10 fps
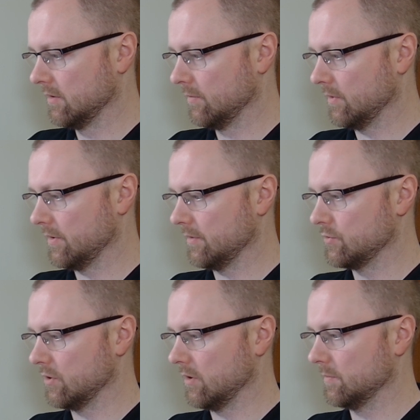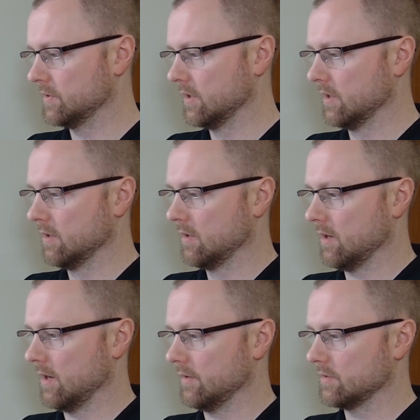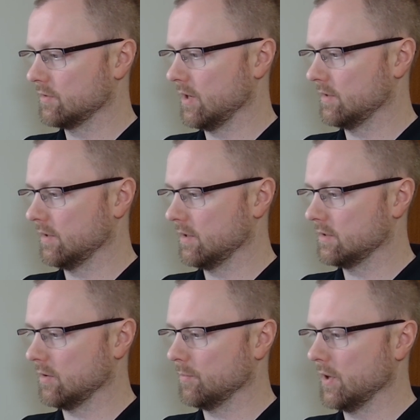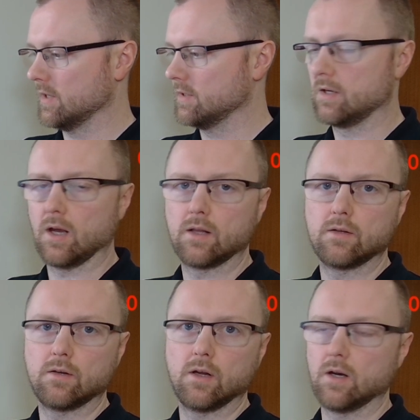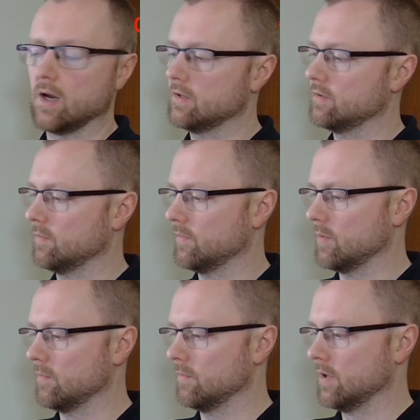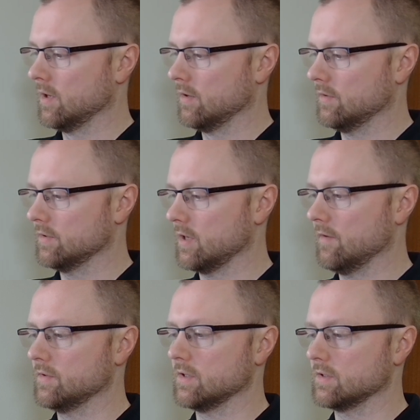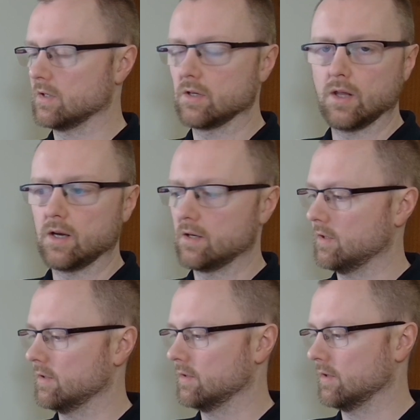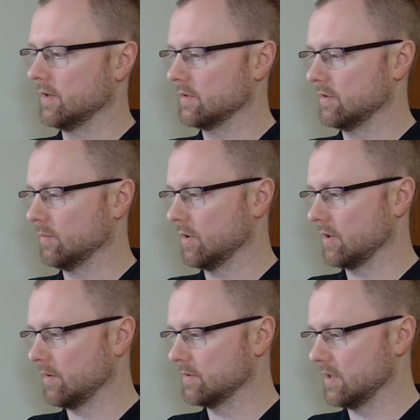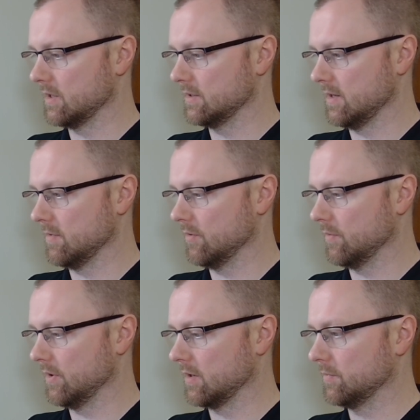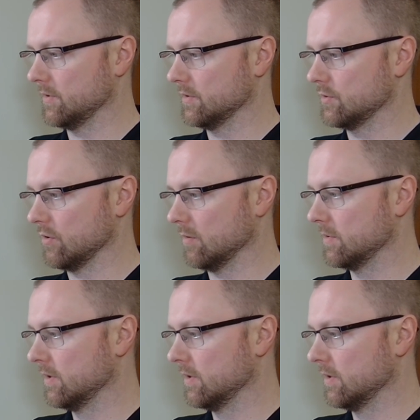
with their jobs, and it's created a nice little pricing category and item from the services I selected, and that's going to work out as a nice email when I complete this job.